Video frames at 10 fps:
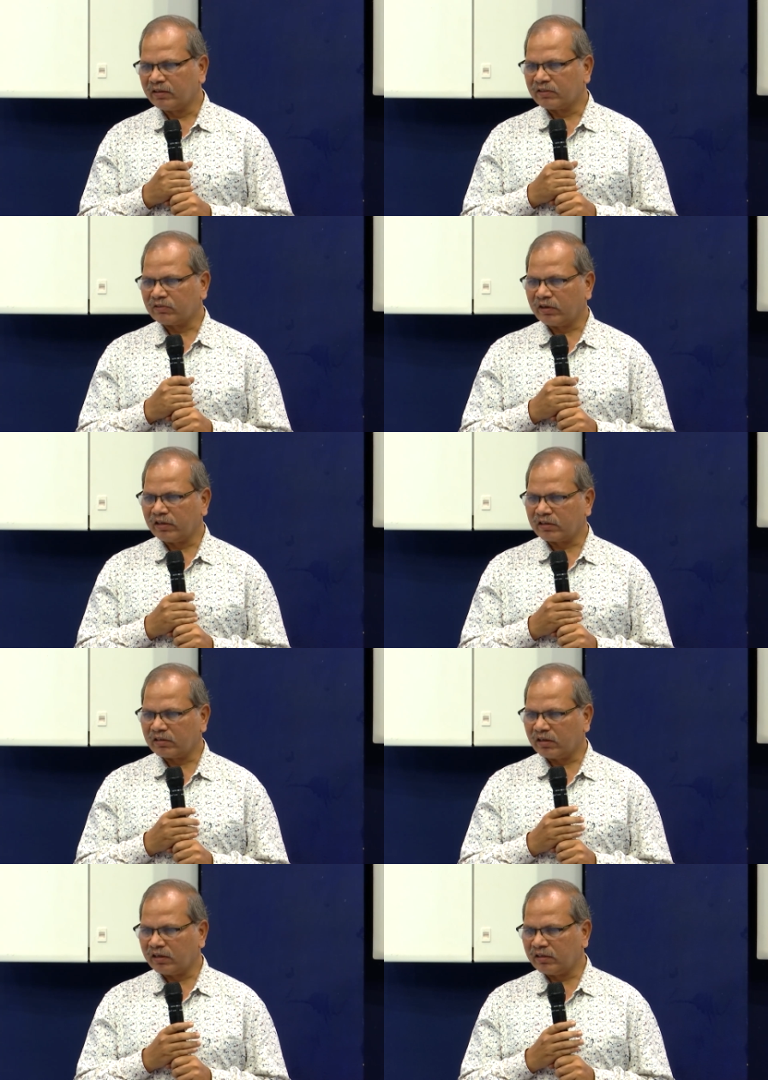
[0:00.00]
So
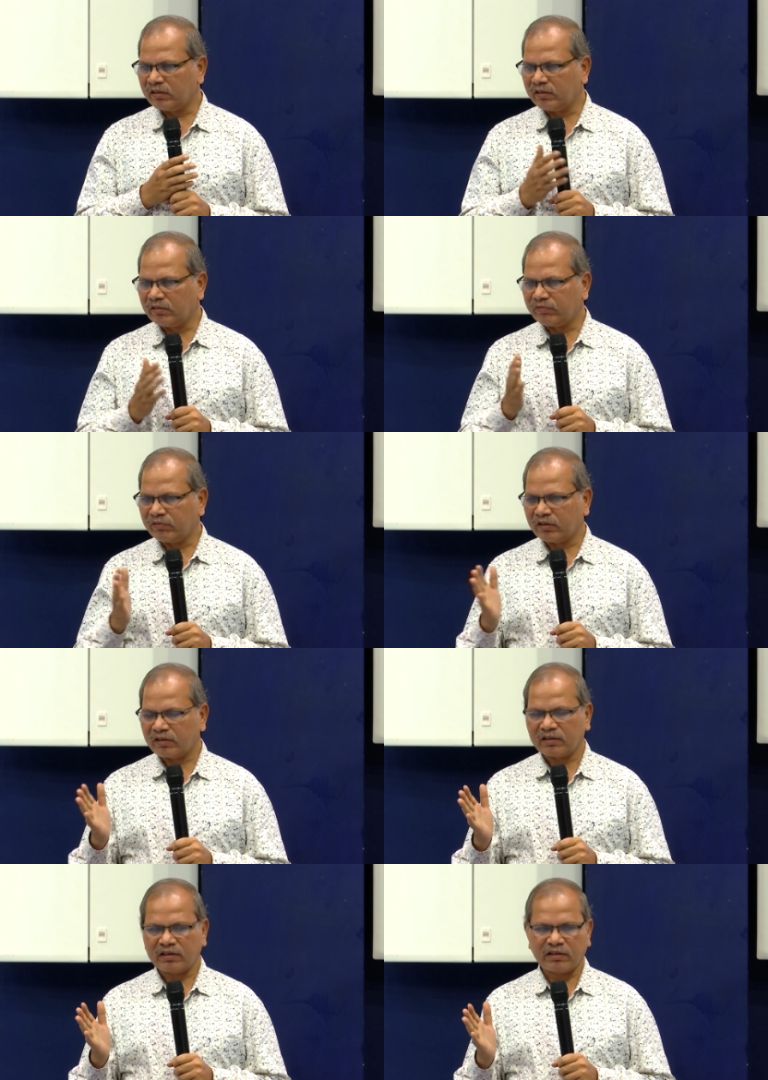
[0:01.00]
if you are
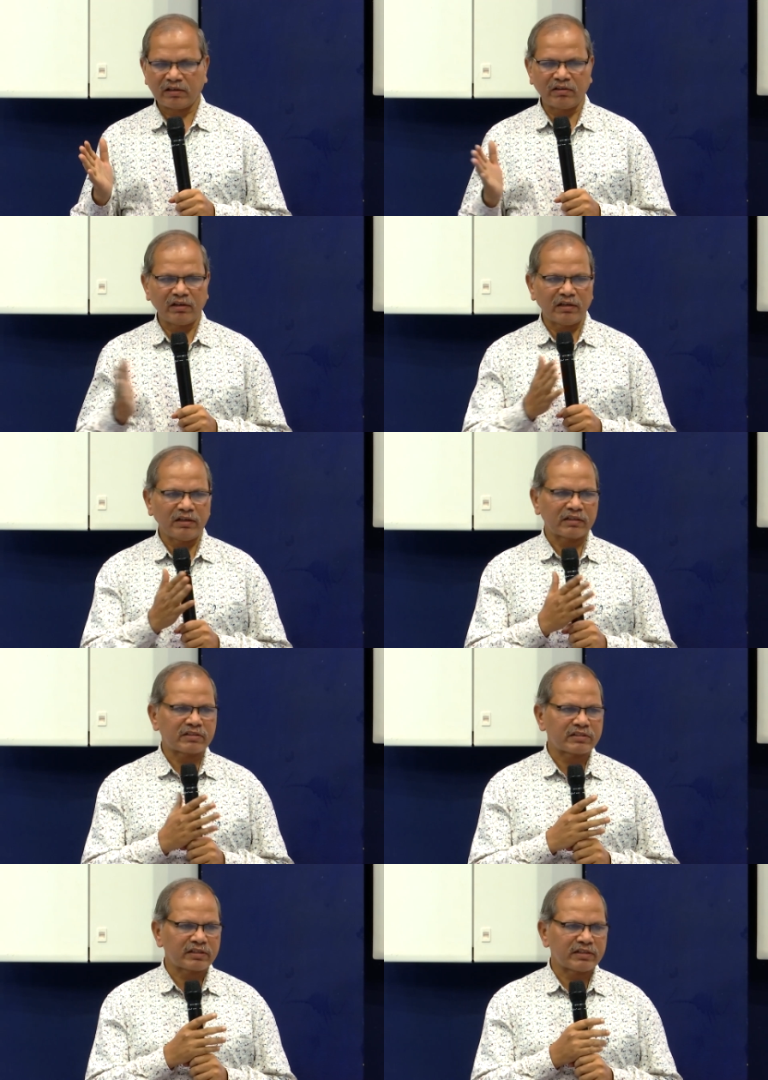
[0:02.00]
regularly
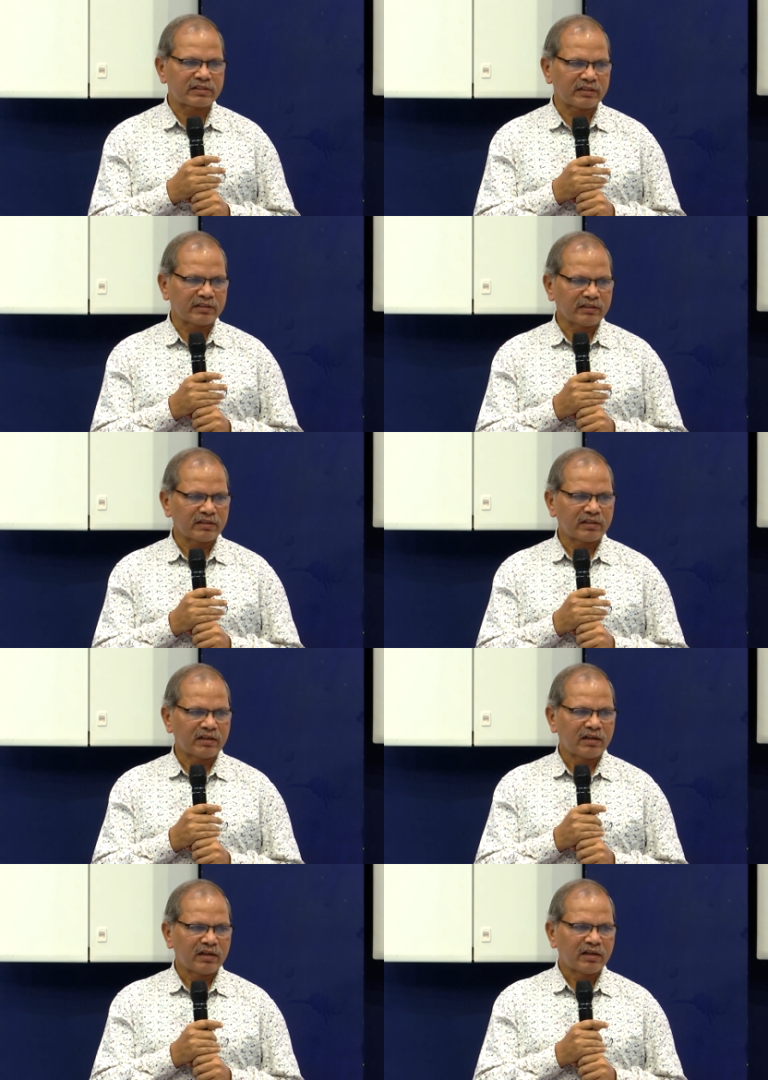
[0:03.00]
exercising,
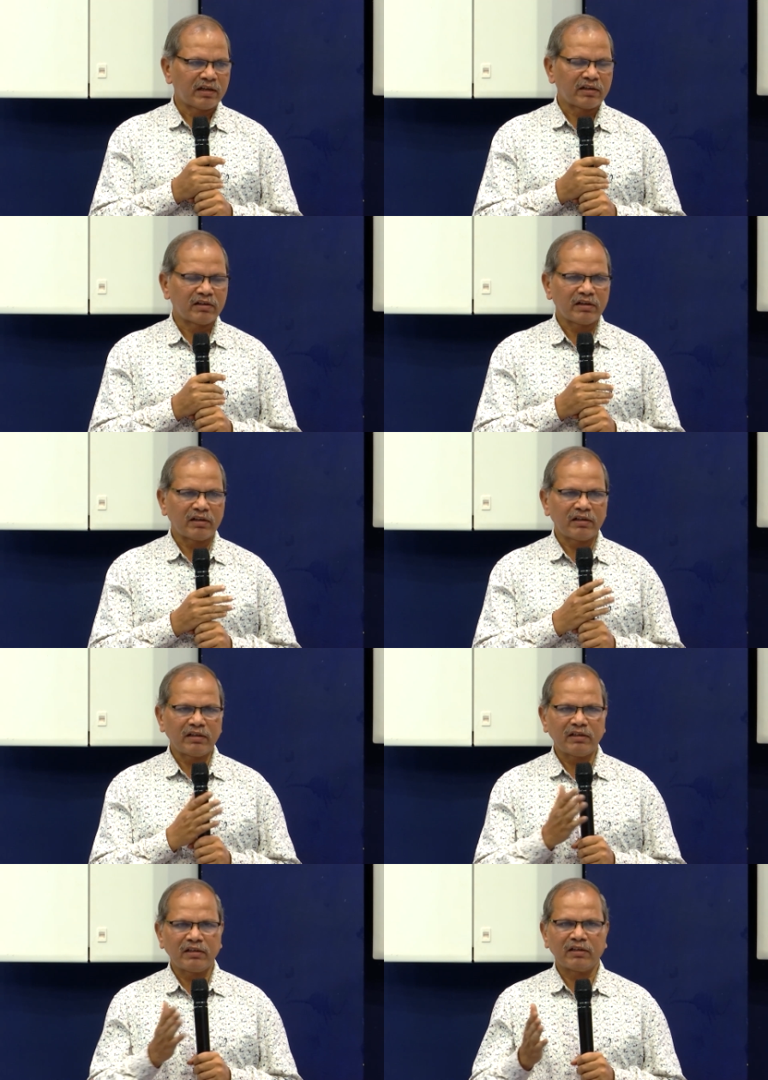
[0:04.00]

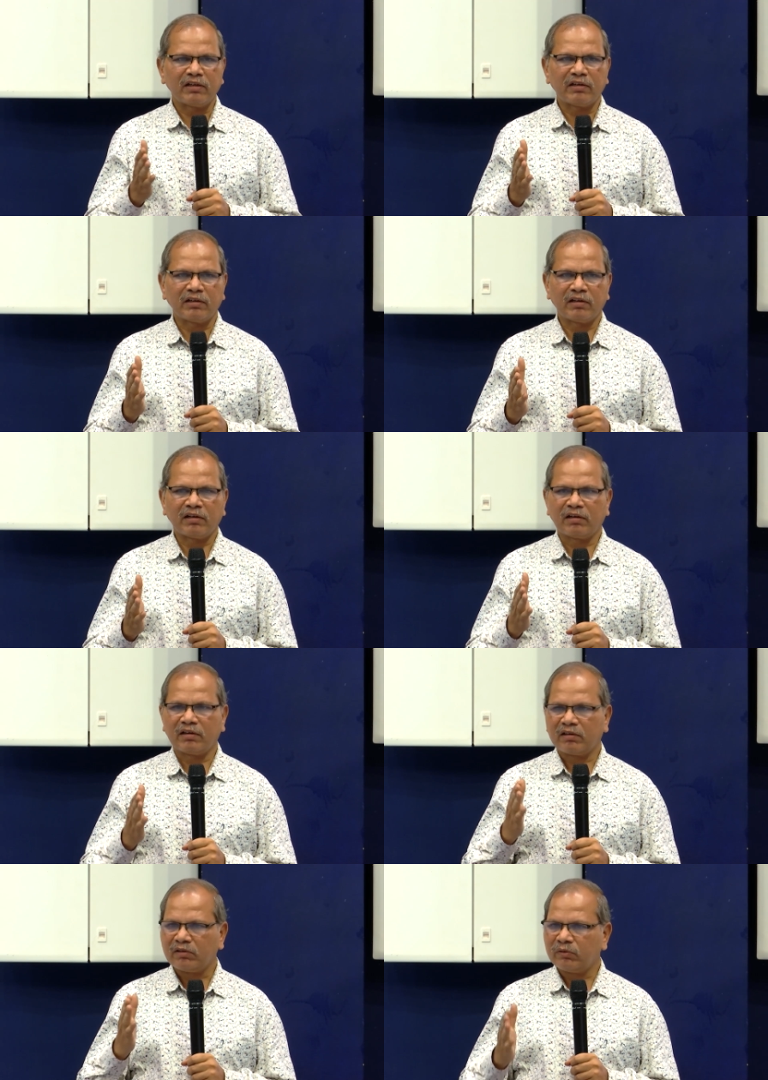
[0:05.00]
regularly
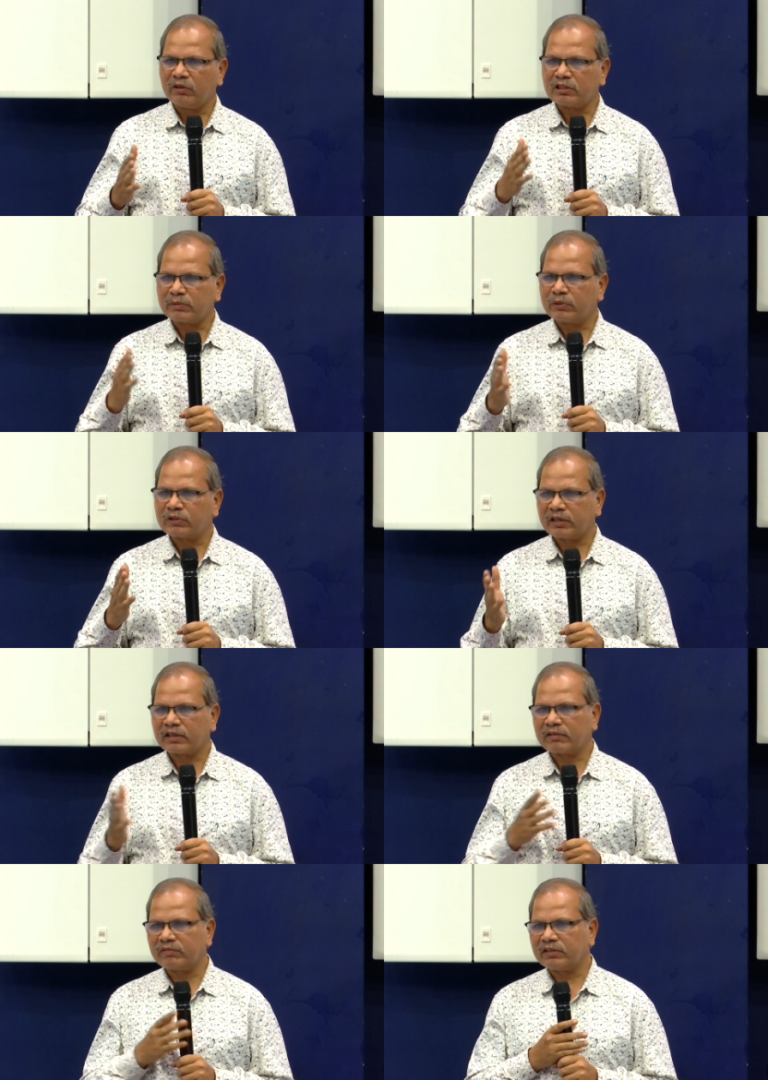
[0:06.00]
doing sports
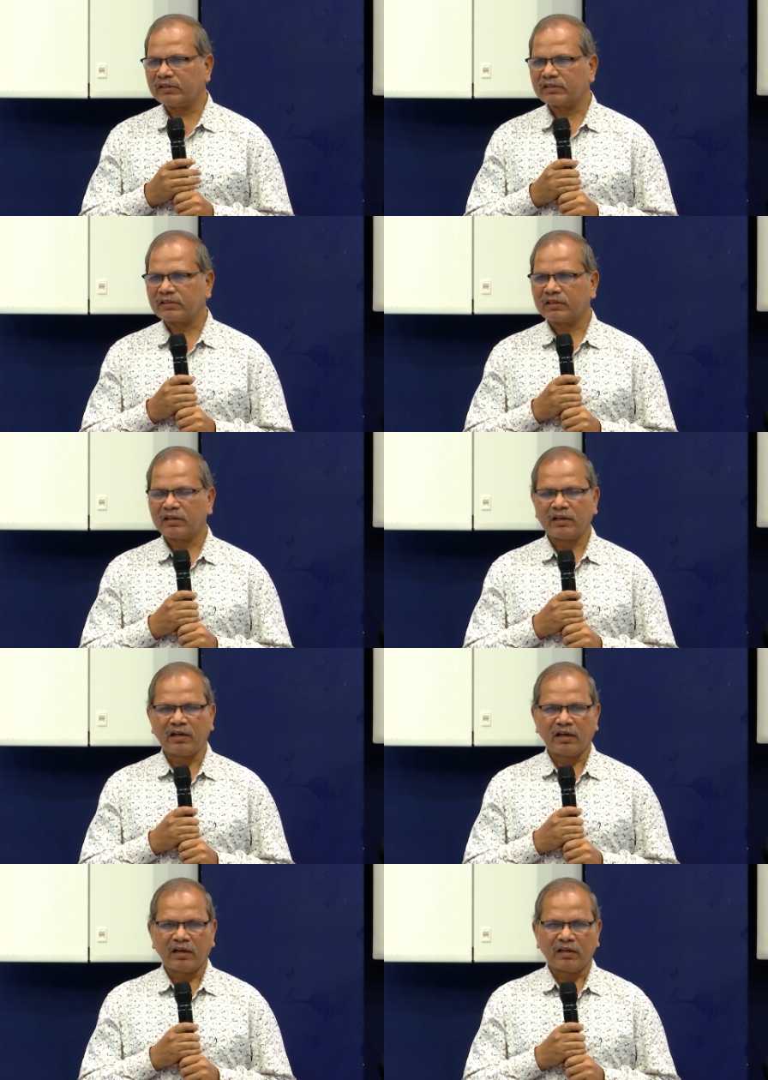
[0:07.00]
activities,
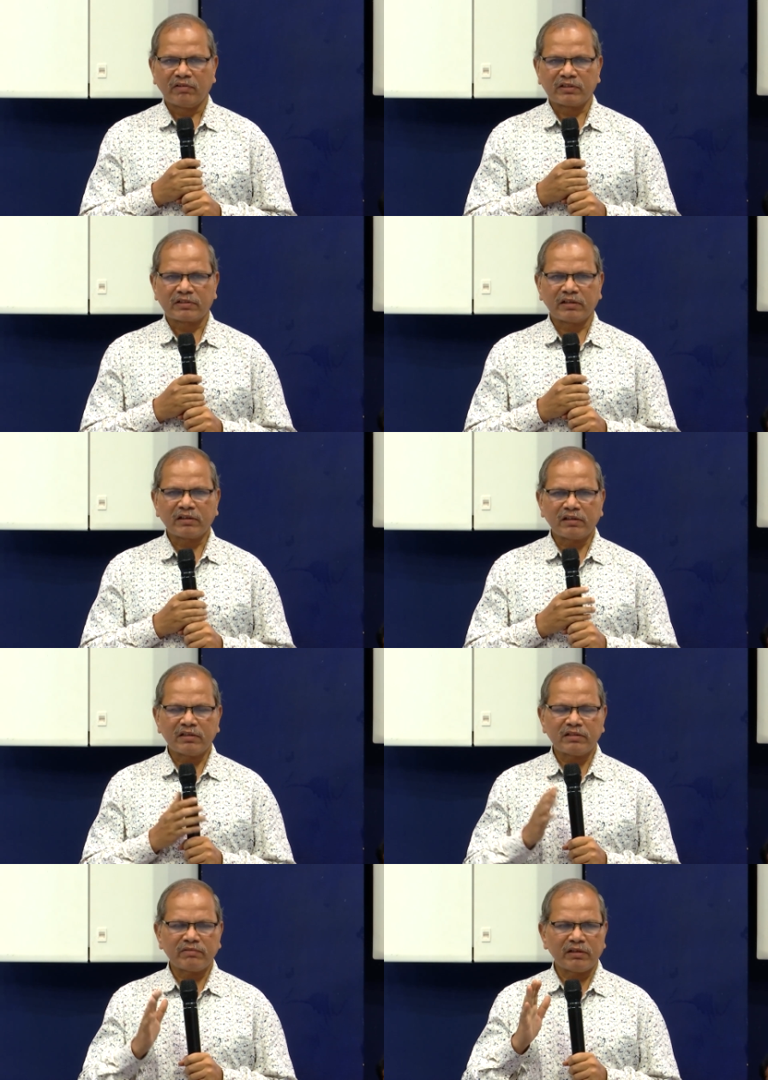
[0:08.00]
your
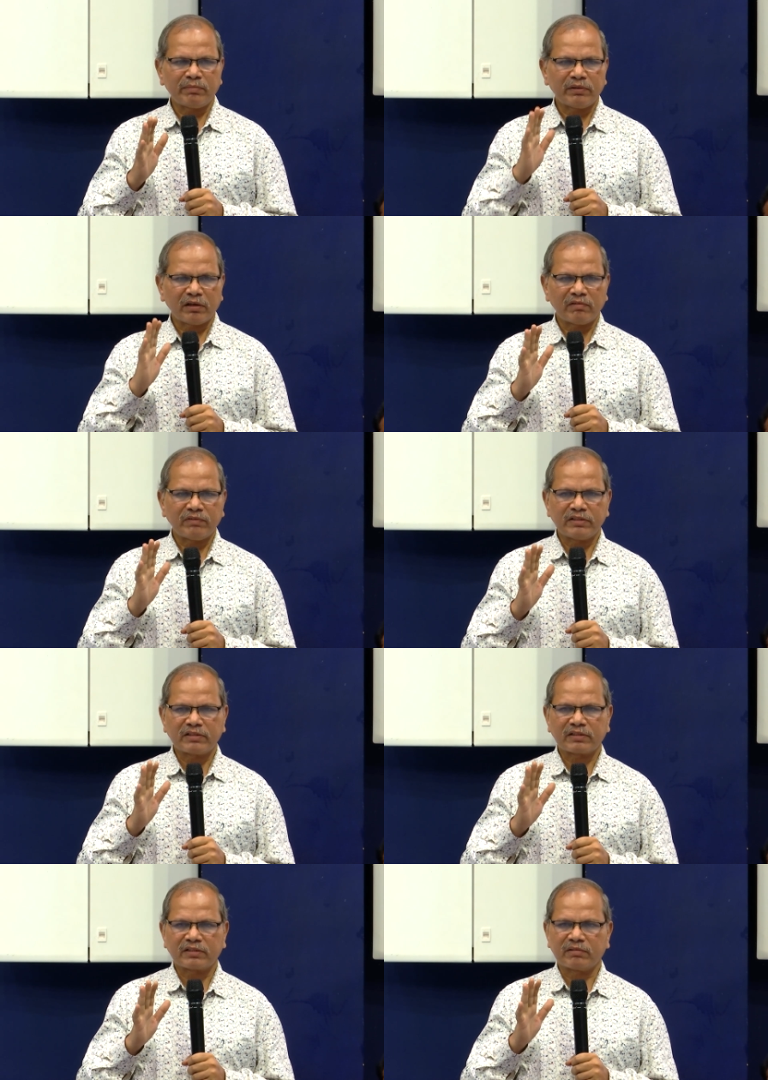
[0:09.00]
psychology will be
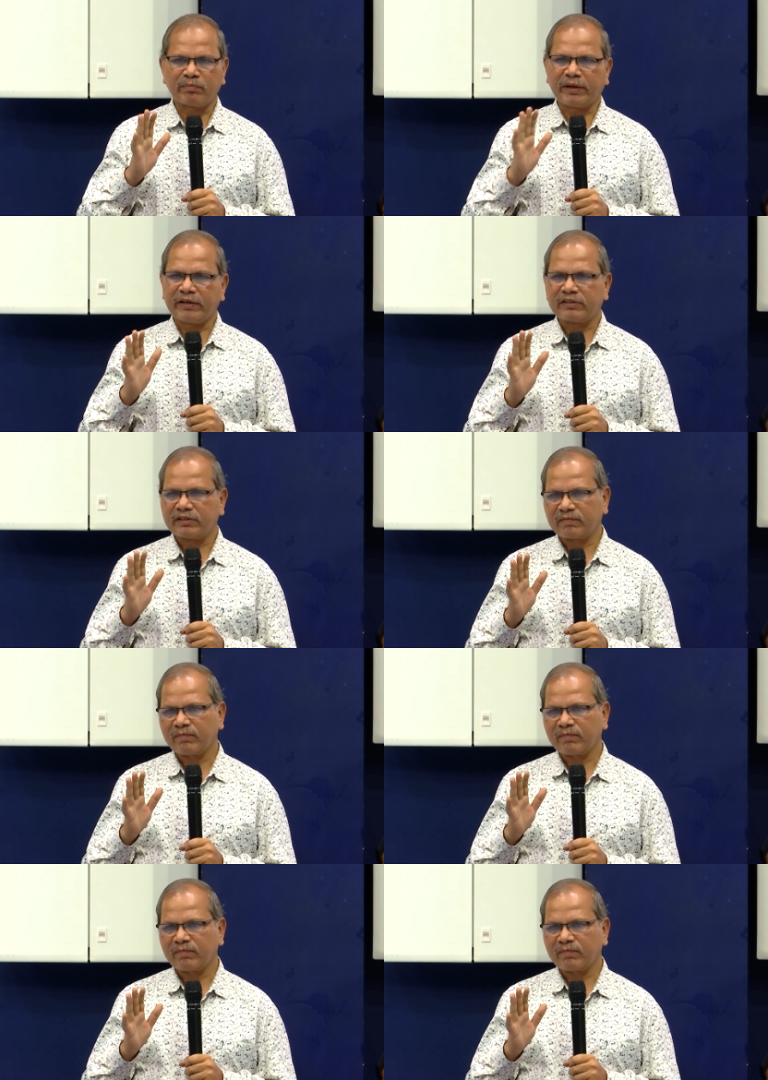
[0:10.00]
always bright.